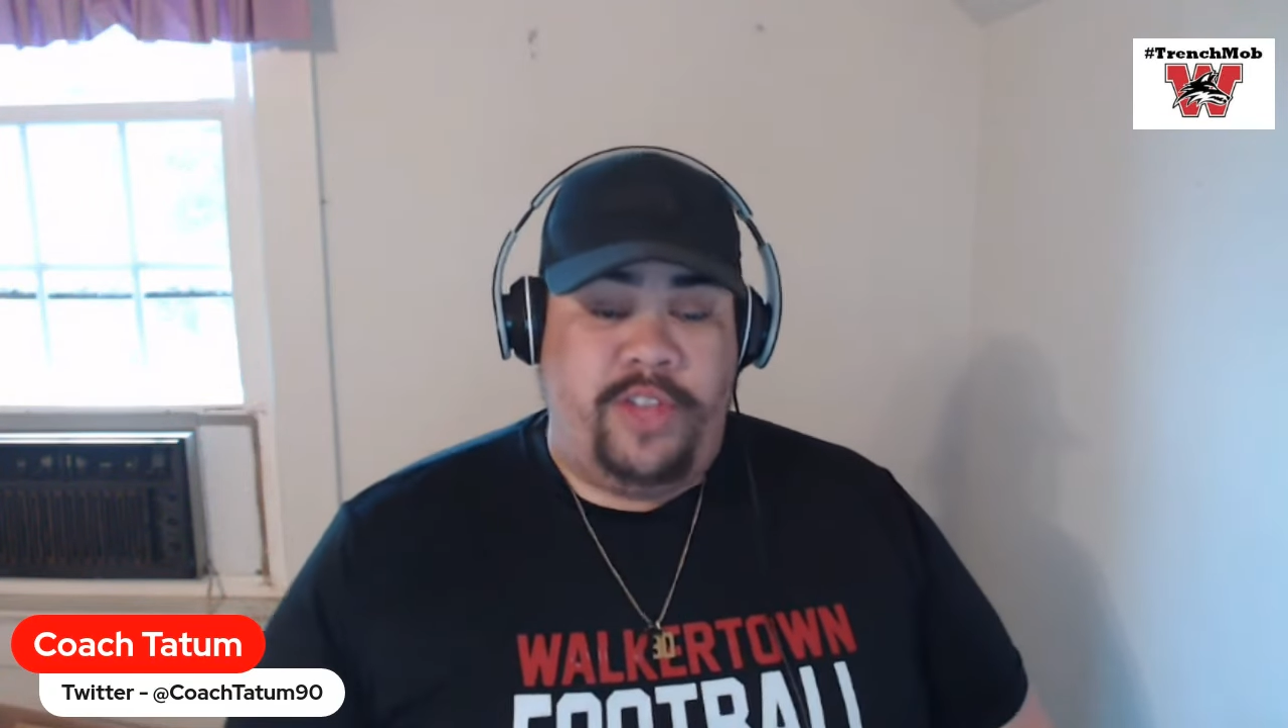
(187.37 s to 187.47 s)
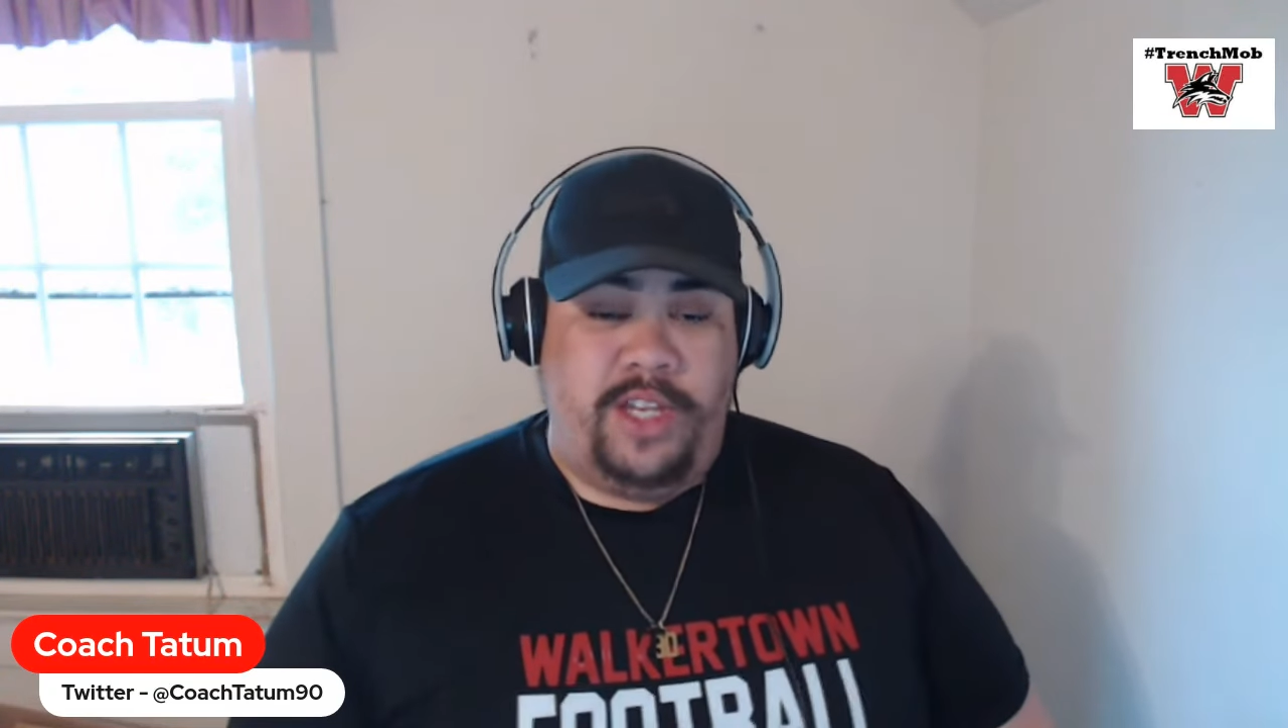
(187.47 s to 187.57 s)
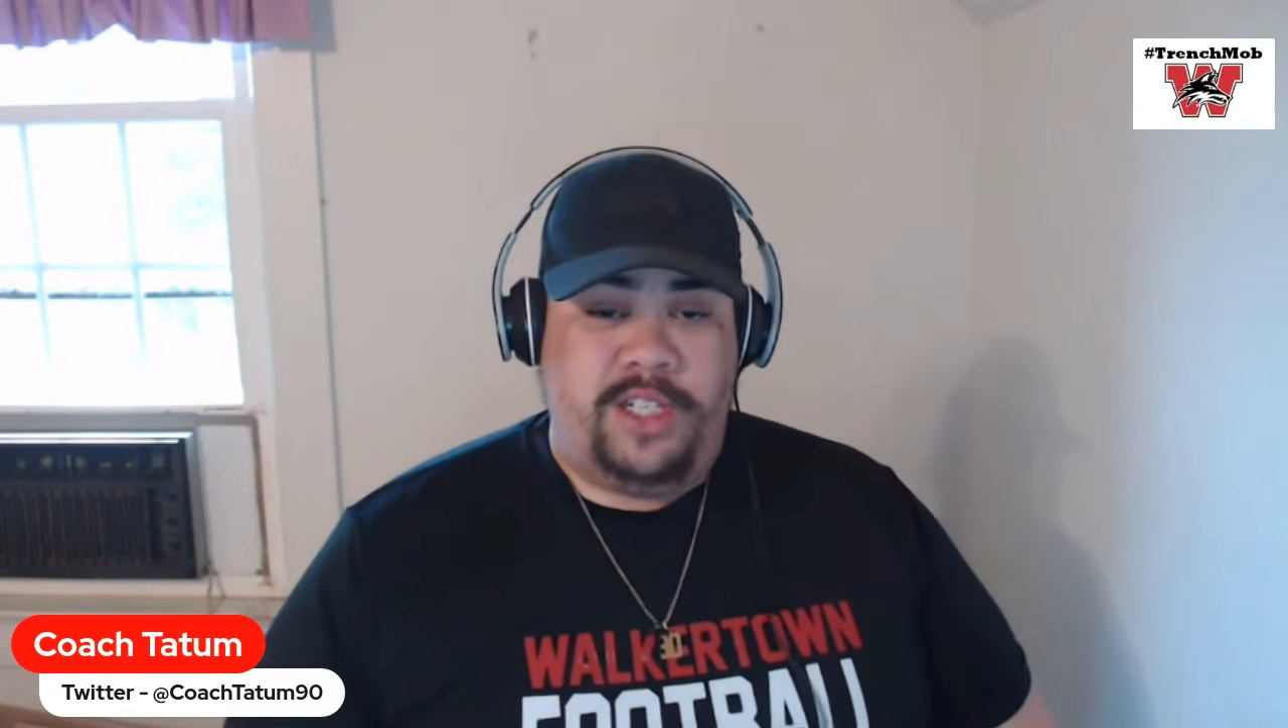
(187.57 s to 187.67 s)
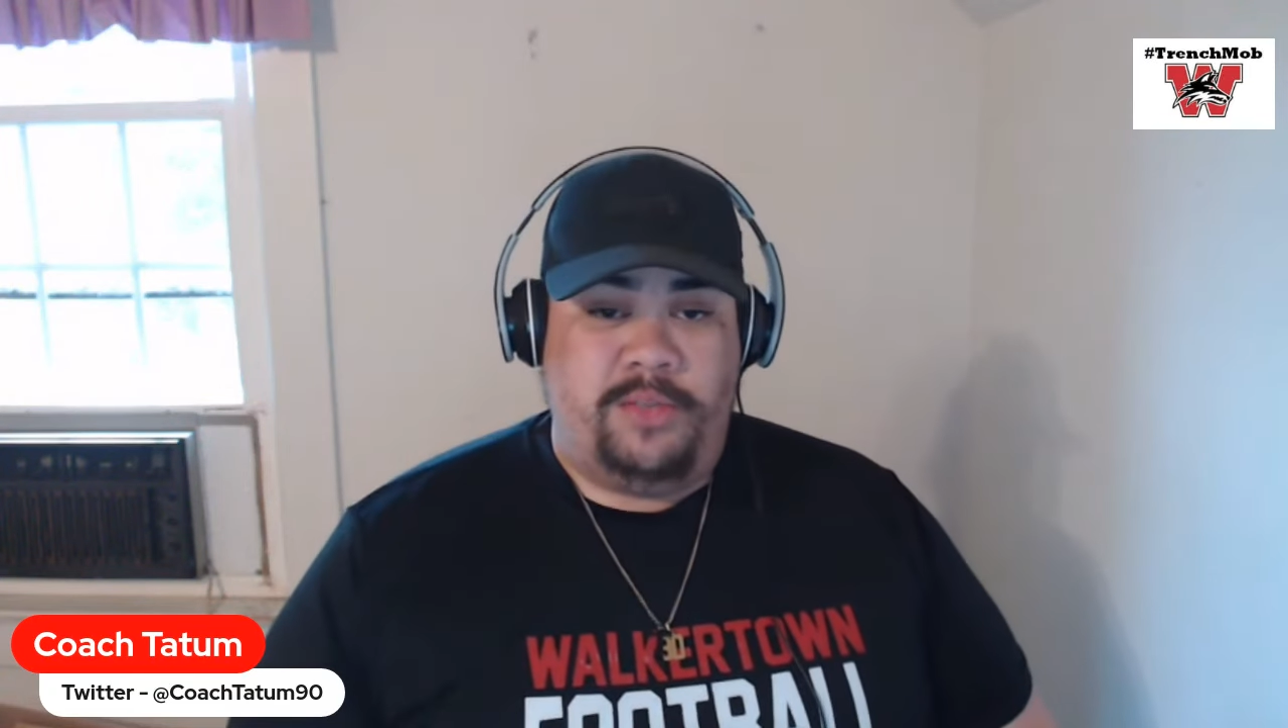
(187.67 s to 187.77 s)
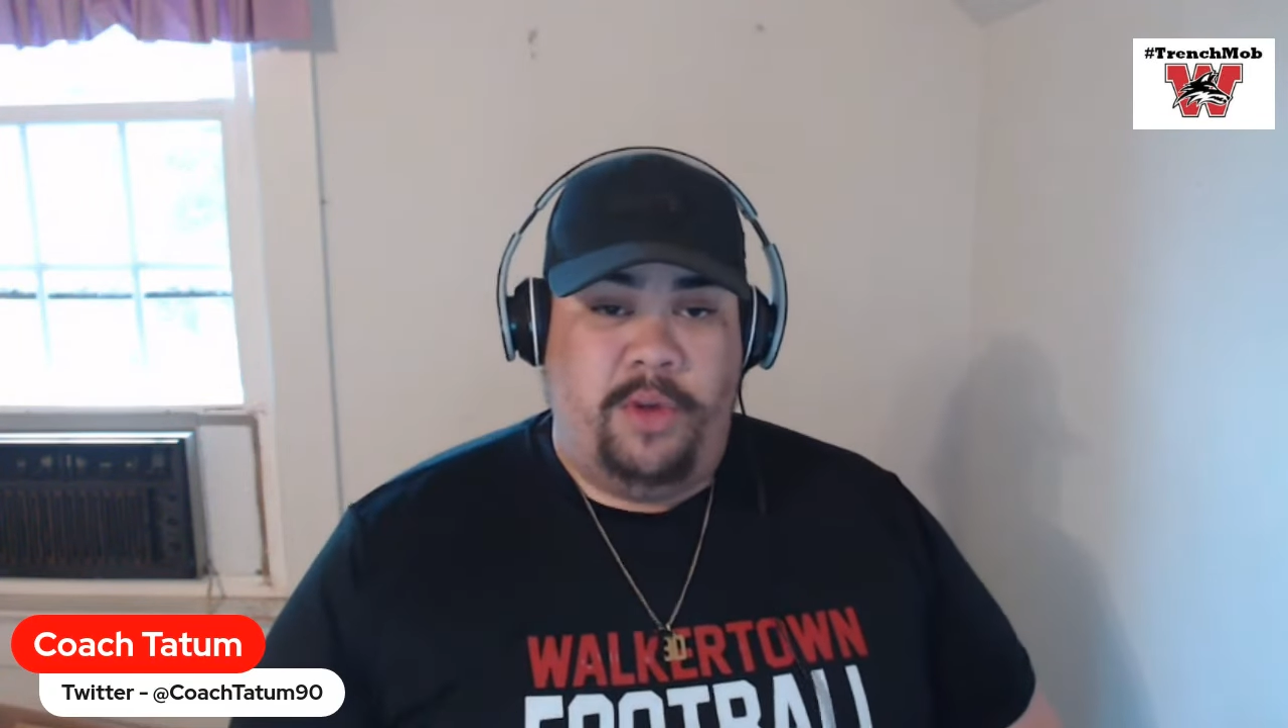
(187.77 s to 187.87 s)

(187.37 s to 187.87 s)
things as